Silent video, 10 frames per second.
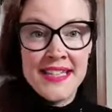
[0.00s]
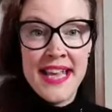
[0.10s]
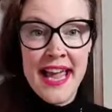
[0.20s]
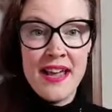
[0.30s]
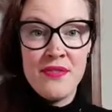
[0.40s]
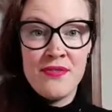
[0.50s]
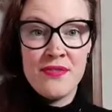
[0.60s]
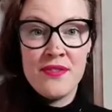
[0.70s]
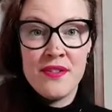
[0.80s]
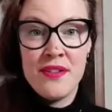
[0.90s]
safe
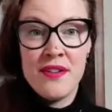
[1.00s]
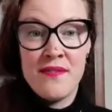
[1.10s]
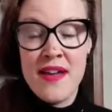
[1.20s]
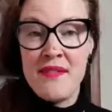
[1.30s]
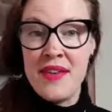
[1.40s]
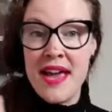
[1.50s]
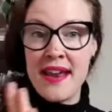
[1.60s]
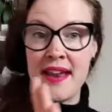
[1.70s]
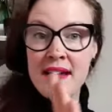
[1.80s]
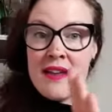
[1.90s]
when we are
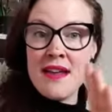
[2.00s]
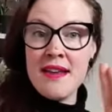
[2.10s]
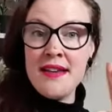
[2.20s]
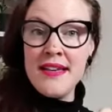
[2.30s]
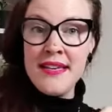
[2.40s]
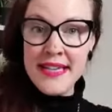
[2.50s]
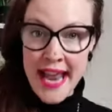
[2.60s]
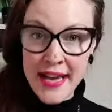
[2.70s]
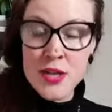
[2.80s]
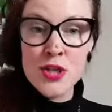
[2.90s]
in
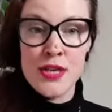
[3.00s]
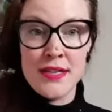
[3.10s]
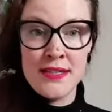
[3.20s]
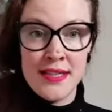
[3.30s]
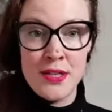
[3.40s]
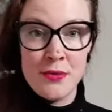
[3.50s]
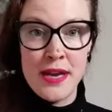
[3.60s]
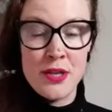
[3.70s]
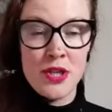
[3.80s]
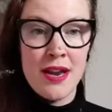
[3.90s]
dangerous
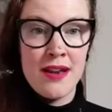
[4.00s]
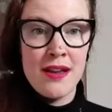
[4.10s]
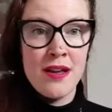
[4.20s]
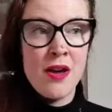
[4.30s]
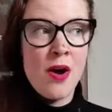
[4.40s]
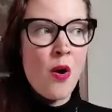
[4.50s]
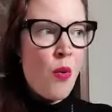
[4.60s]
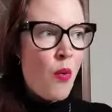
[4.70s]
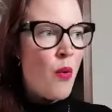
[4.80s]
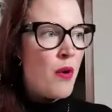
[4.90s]
situation
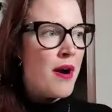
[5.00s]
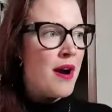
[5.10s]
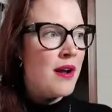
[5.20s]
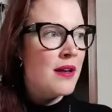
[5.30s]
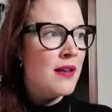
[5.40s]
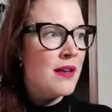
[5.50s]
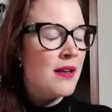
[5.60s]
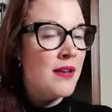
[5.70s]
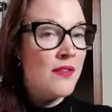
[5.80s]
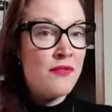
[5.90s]
or
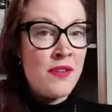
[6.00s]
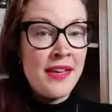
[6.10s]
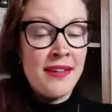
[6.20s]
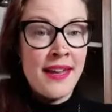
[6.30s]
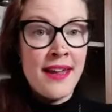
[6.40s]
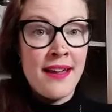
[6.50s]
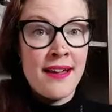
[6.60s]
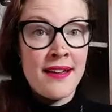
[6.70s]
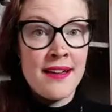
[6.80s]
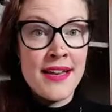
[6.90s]

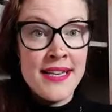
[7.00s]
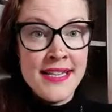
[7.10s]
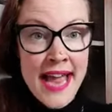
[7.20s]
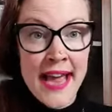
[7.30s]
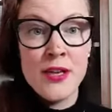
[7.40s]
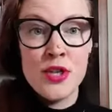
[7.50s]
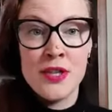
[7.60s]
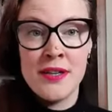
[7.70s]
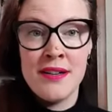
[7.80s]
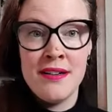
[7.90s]
feeling
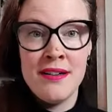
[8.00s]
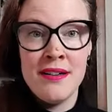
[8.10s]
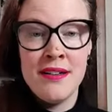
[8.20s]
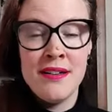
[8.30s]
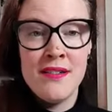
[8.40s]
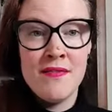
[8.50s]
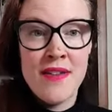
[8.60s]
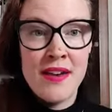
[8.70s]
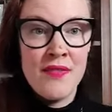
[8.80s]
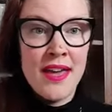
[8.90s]
danger
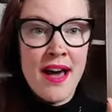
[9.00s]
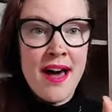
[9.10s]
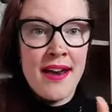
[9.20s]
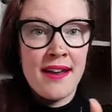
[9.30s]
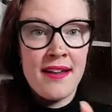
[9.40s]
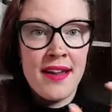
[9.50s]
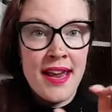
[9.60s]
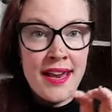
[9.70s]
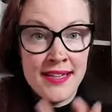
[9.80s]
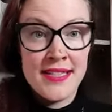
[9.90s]
when we are
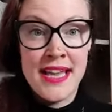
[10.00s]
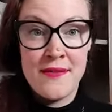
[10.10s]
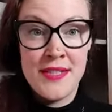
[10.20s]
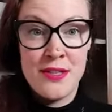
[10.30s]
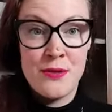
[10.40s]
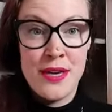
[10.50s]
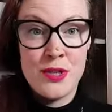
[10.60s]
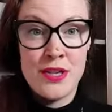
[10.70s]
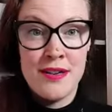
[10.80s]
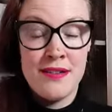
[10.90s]
in a safe
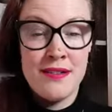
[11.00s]
situation.